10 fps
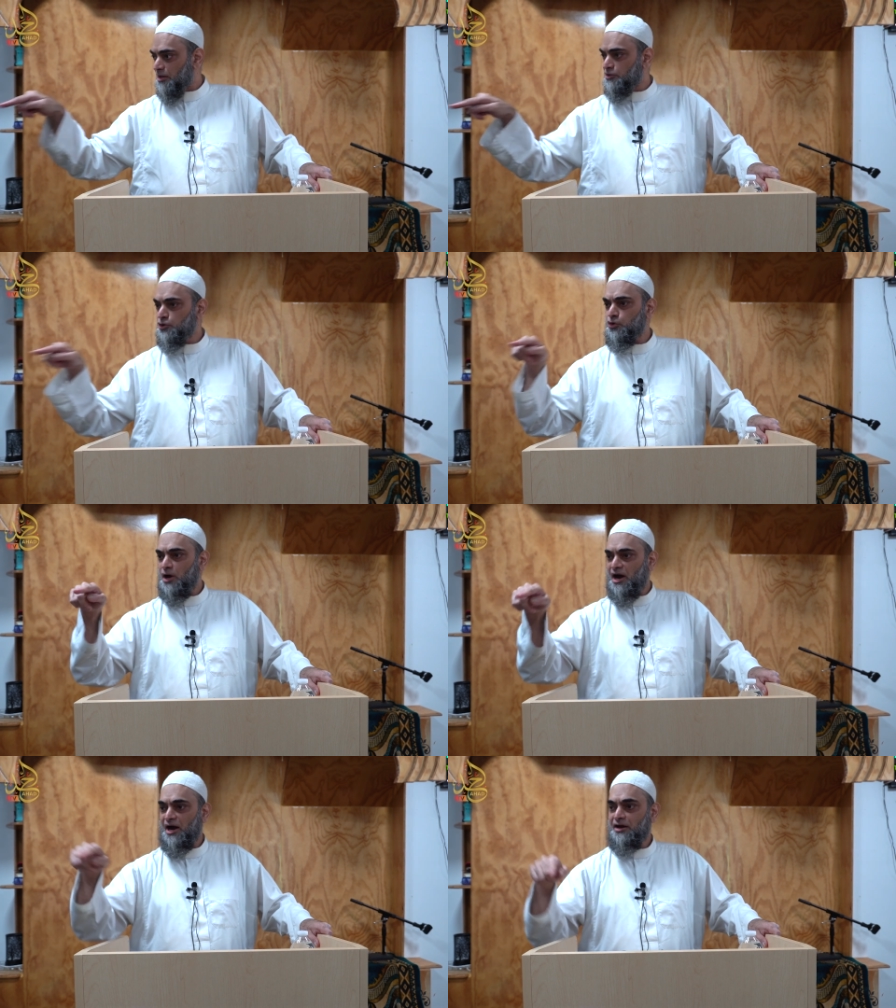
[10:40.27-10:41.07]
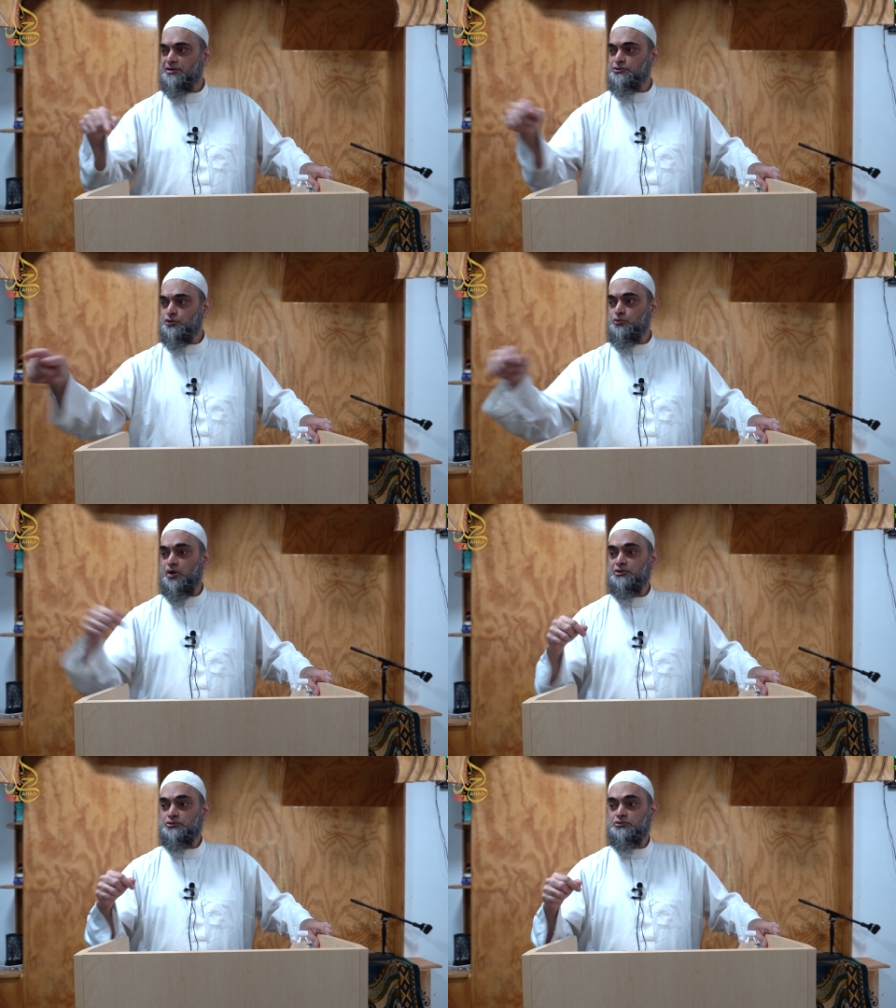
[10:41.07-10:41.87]
you
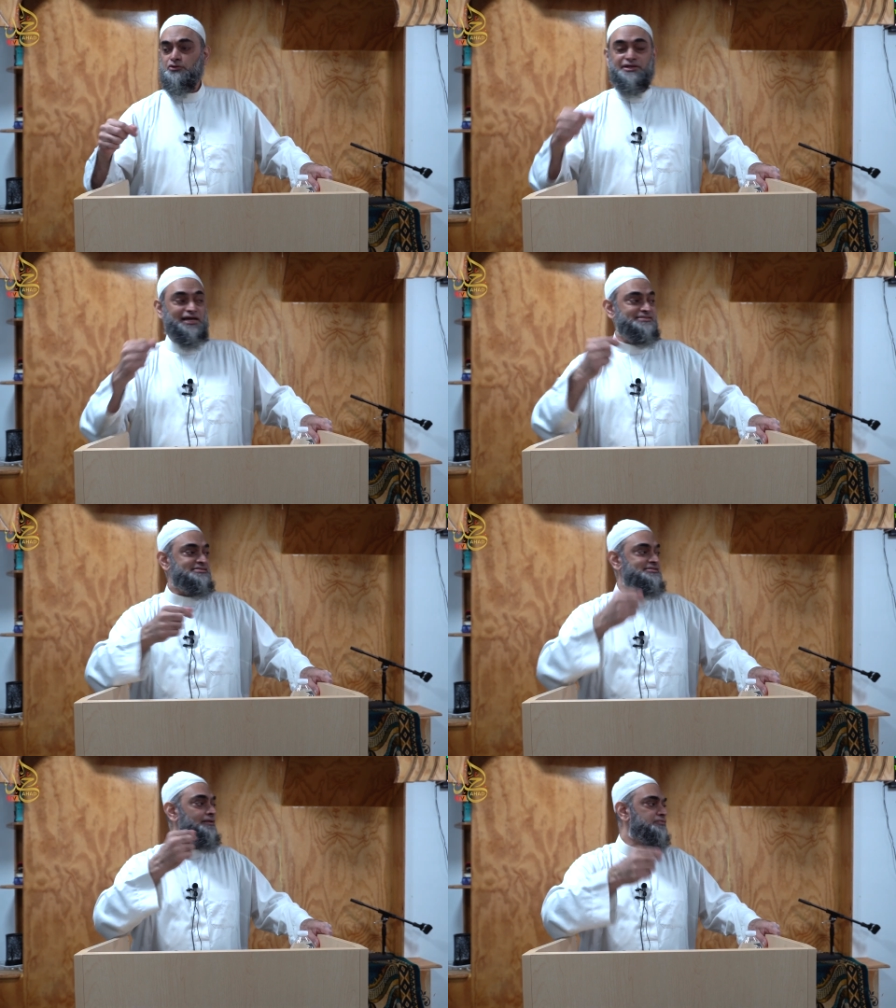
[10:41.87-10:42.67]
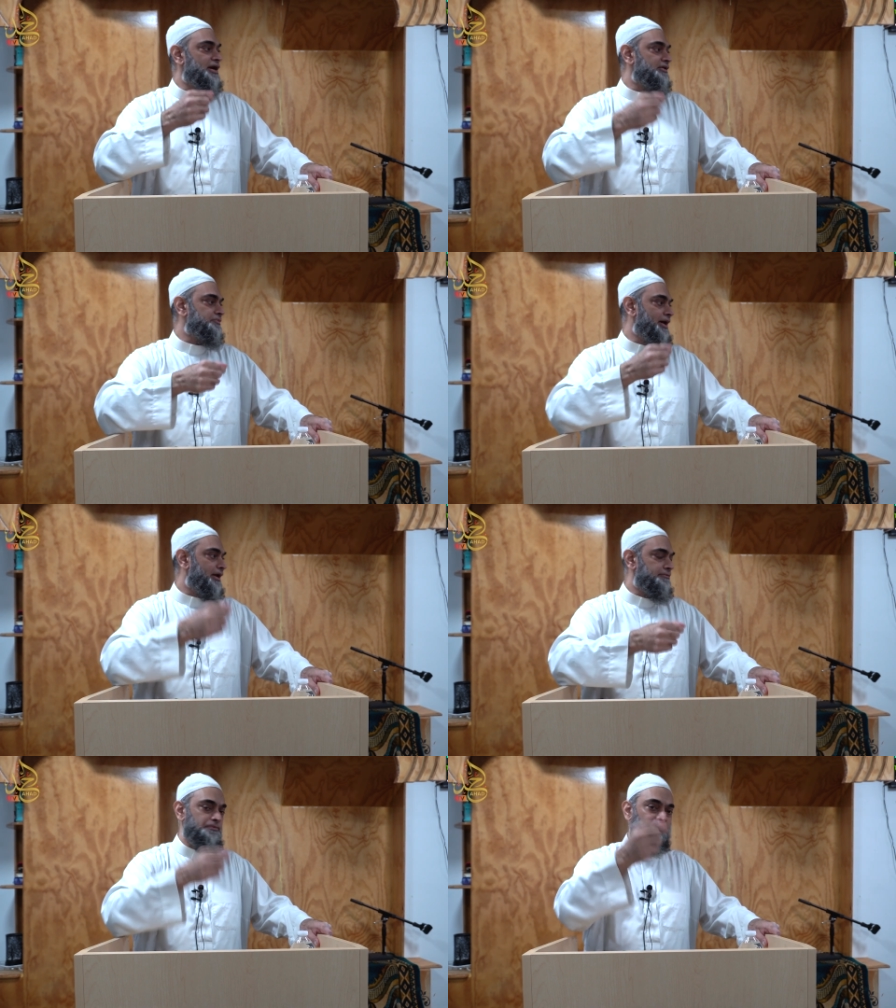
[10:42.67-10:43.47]
want to get some kind of
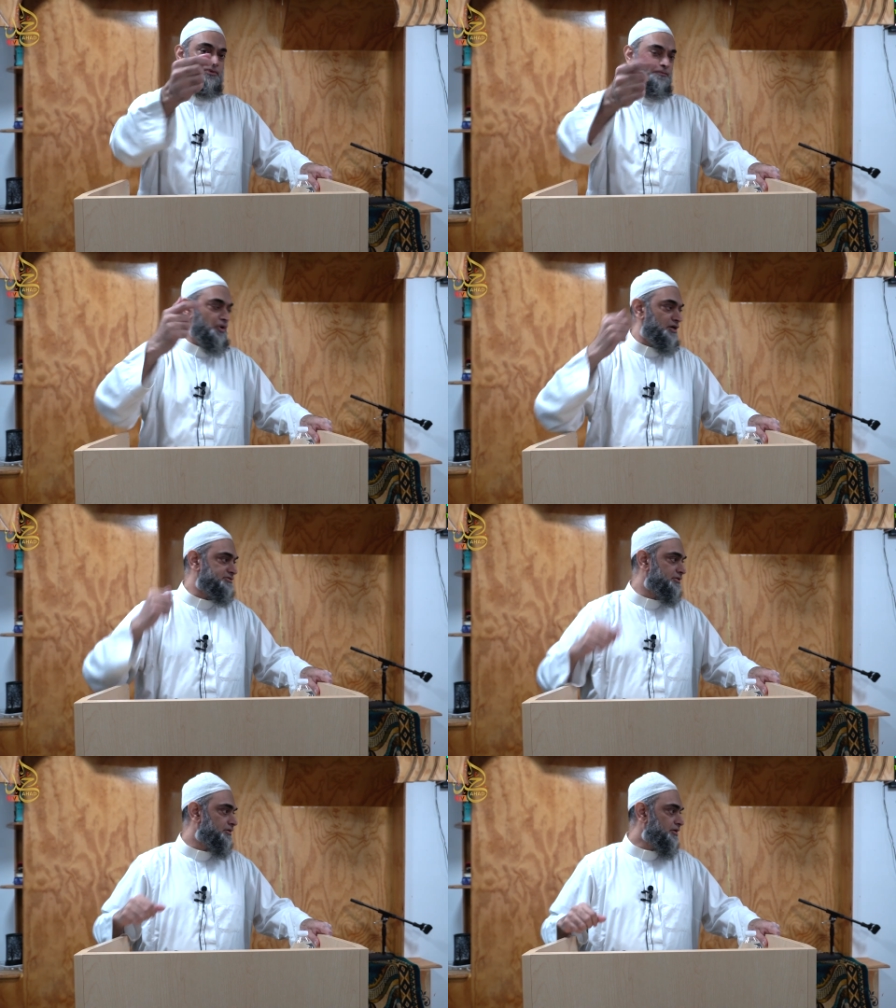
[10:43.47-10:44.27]
help from your boss.